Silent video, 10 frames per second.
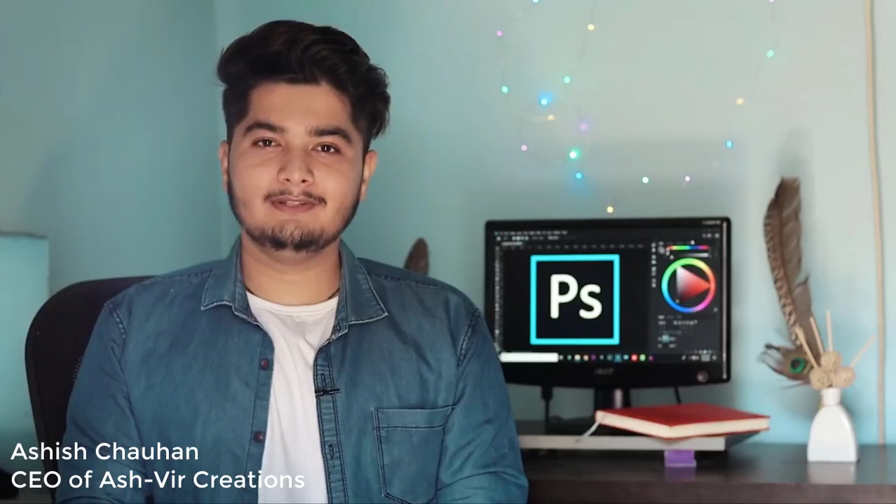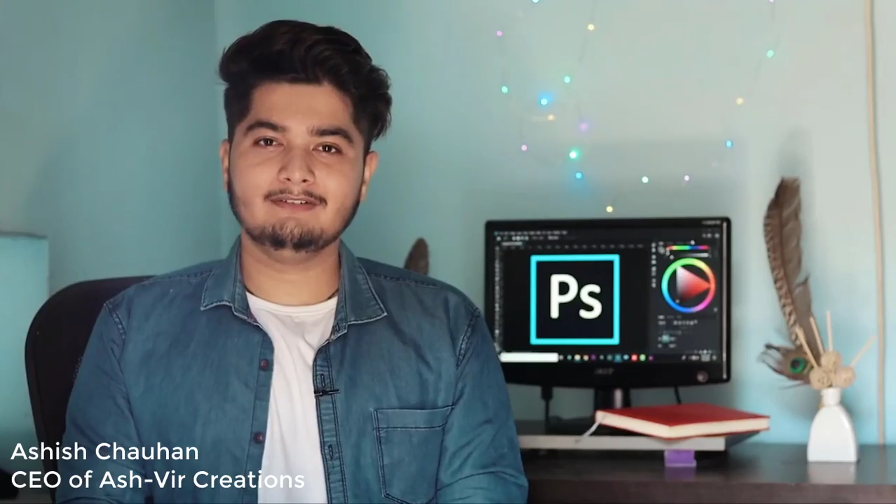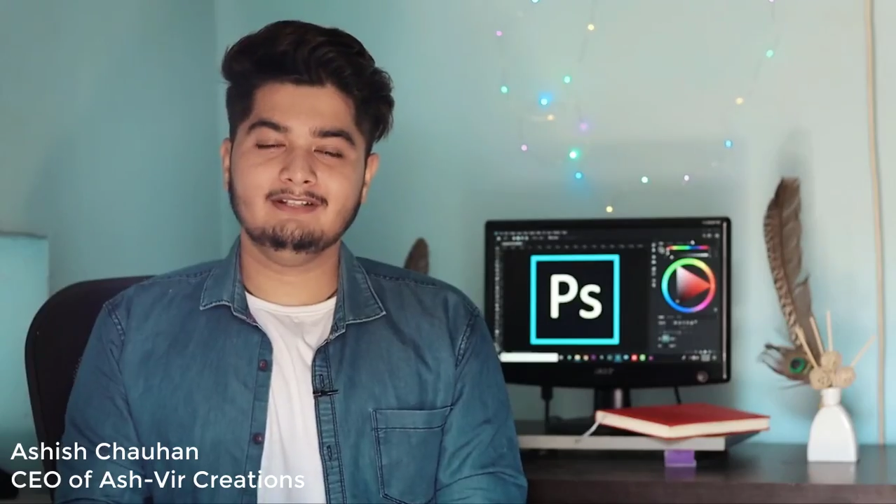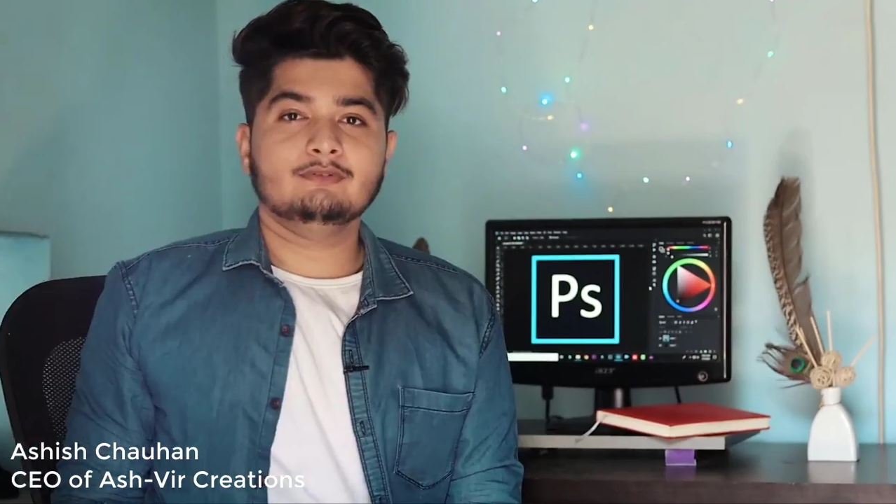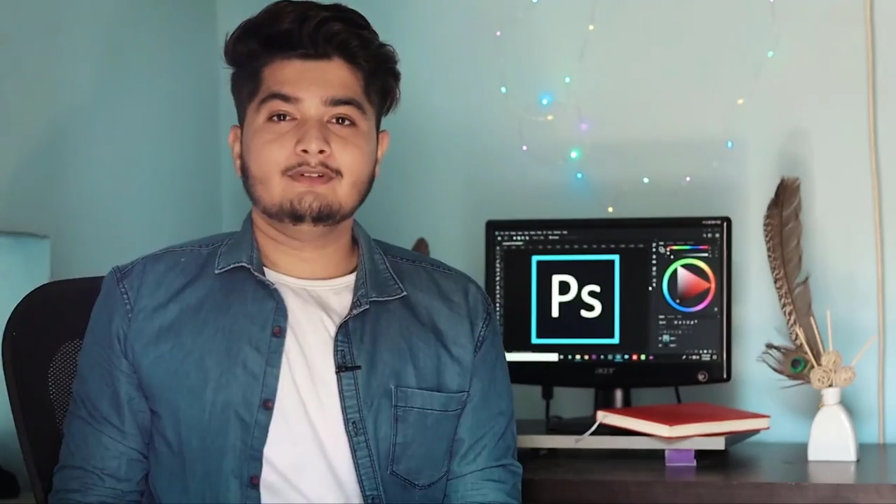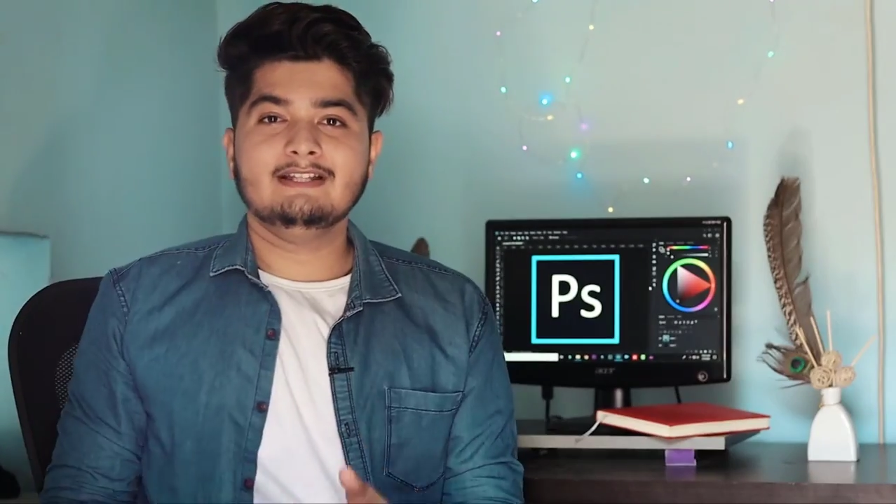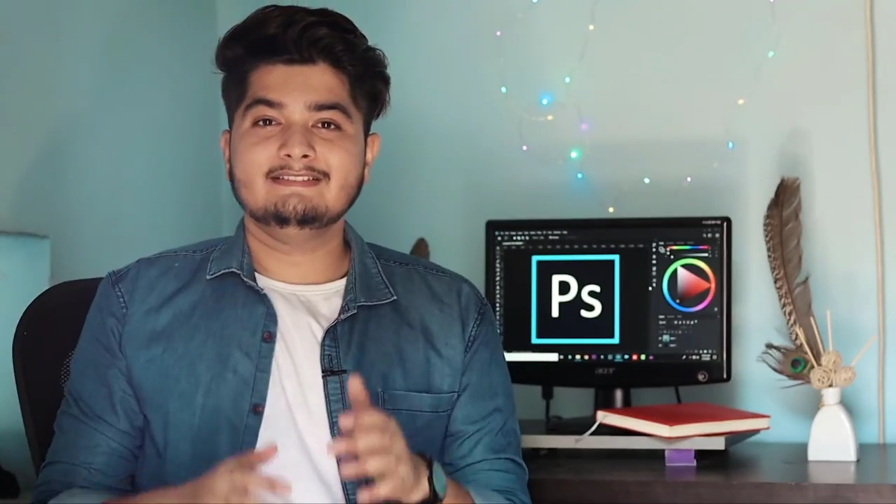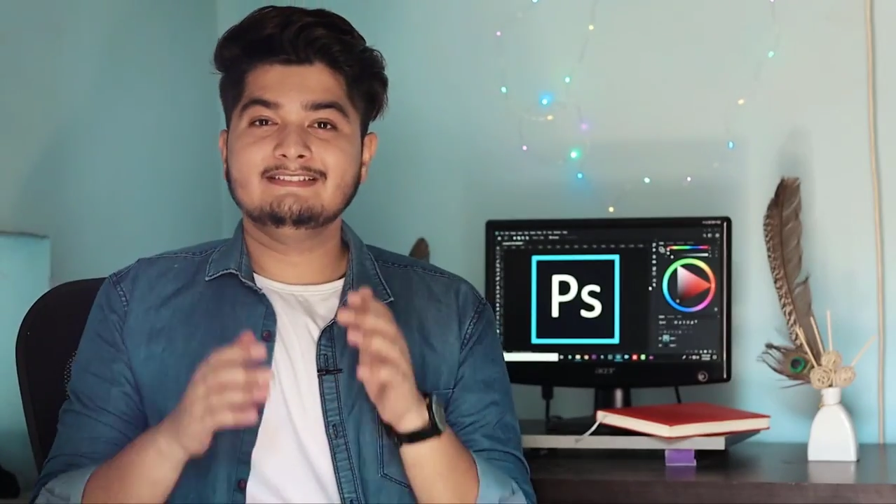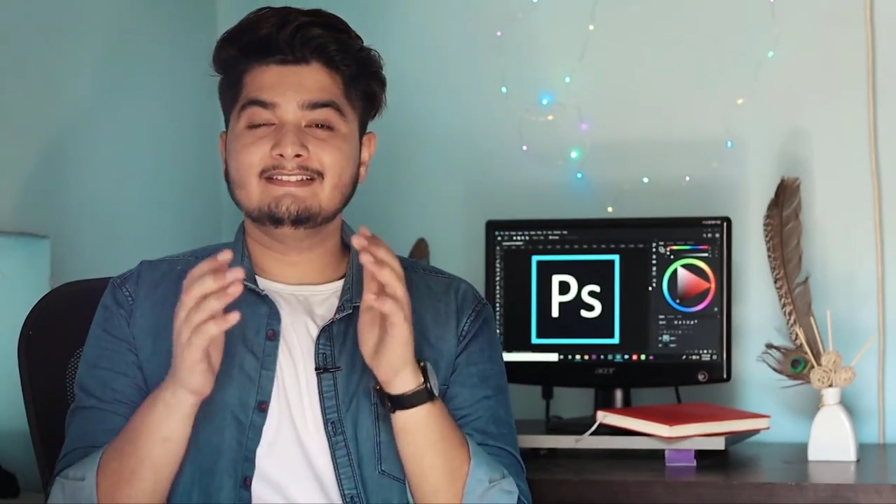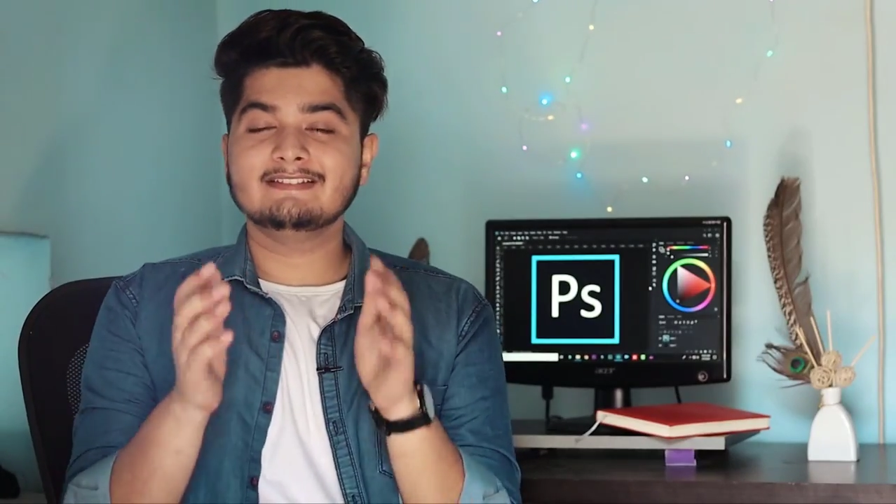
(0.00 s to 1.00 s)
level. So guys,
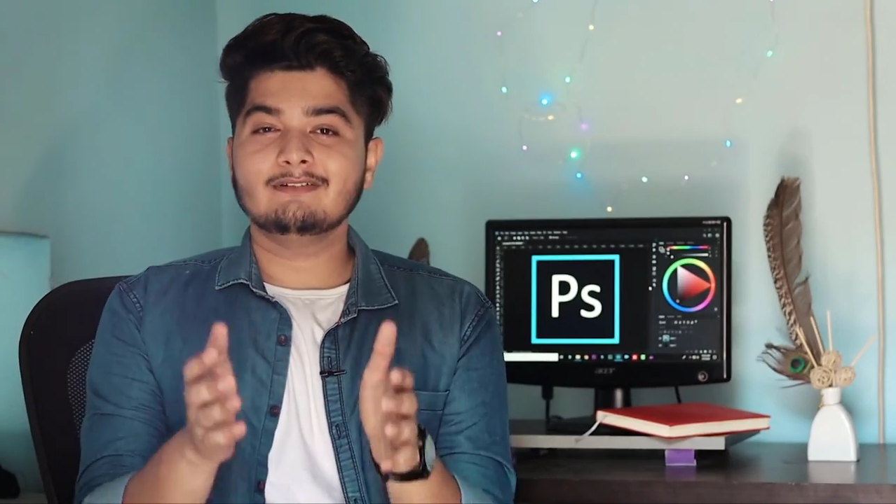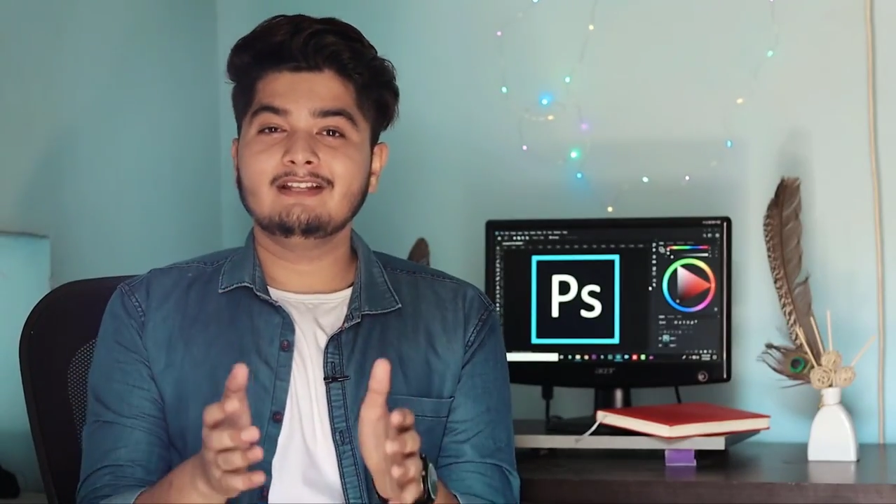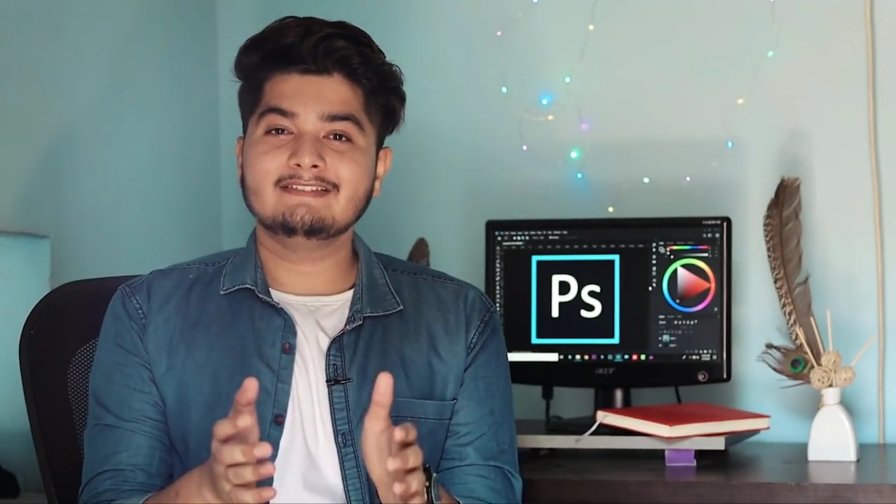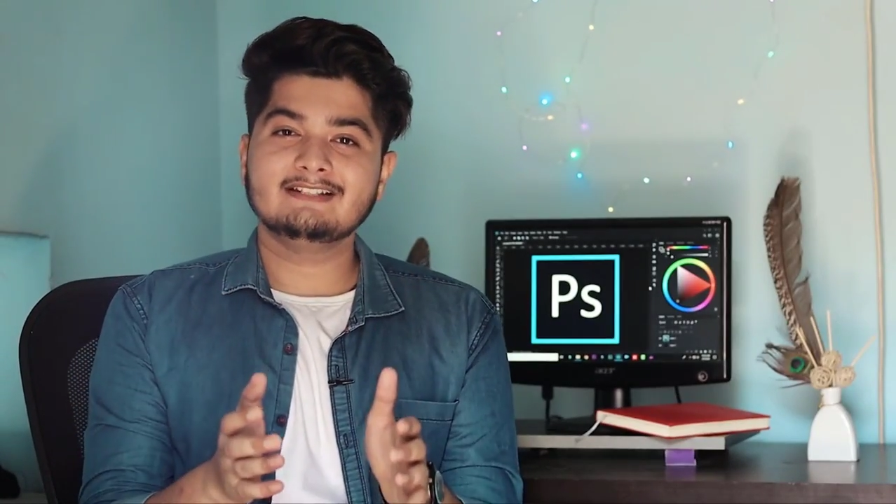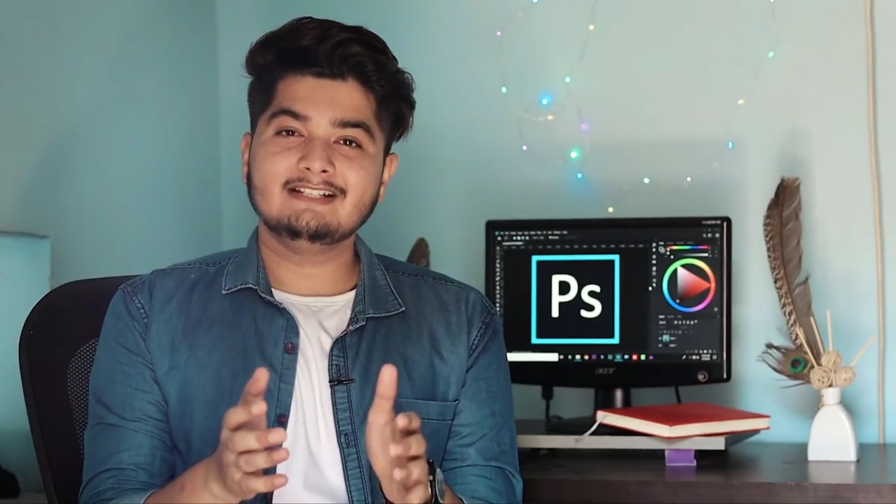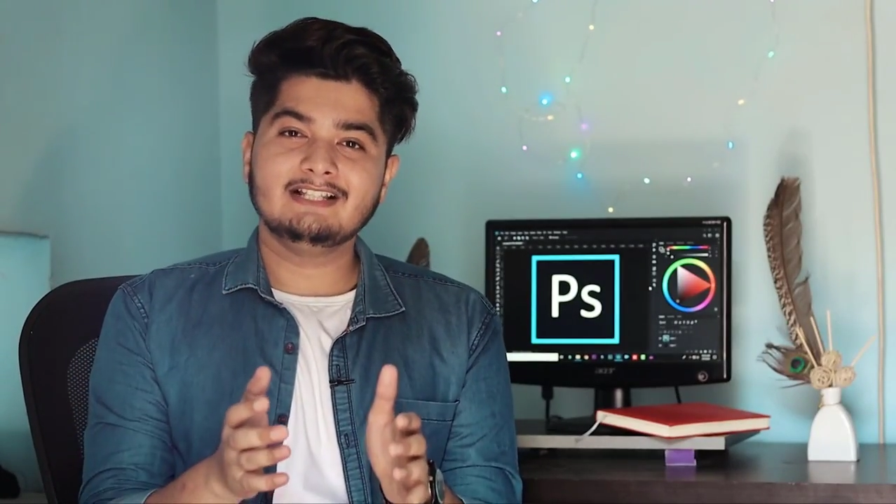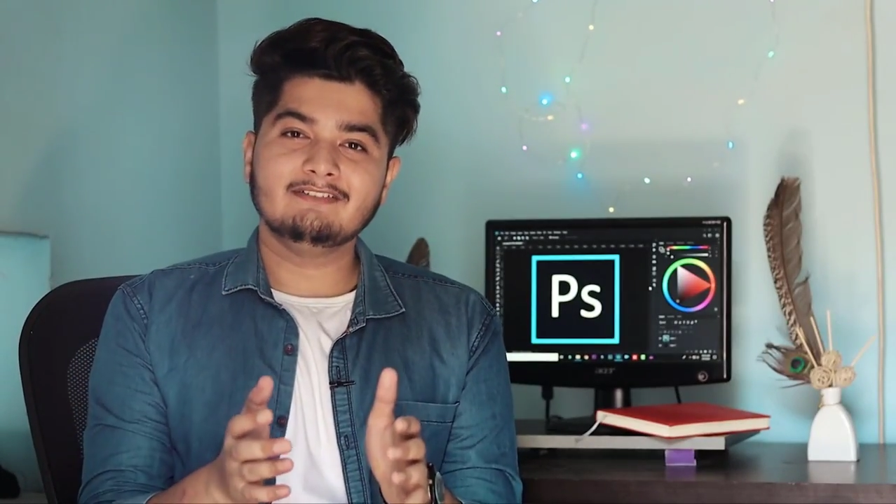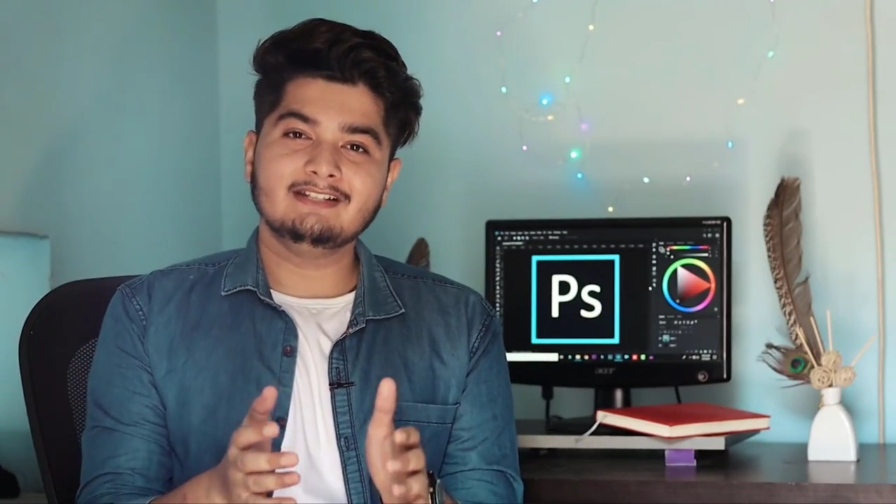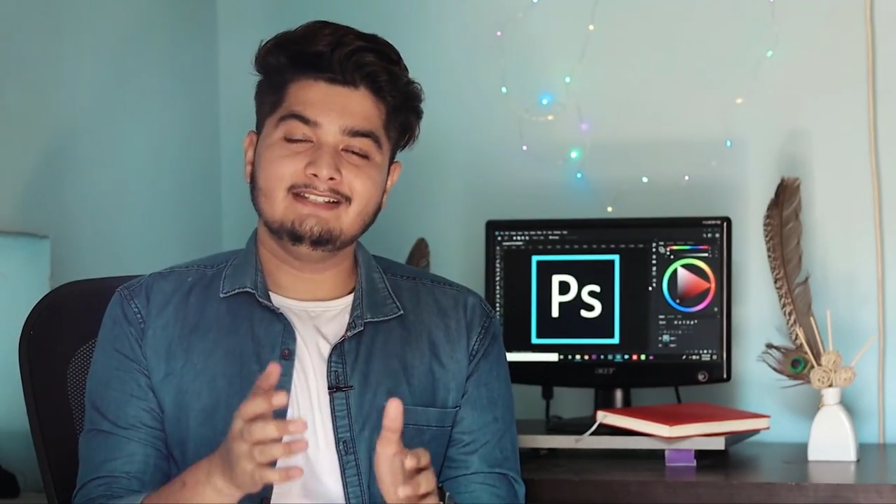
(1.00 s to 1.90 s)
this is our lesson 11.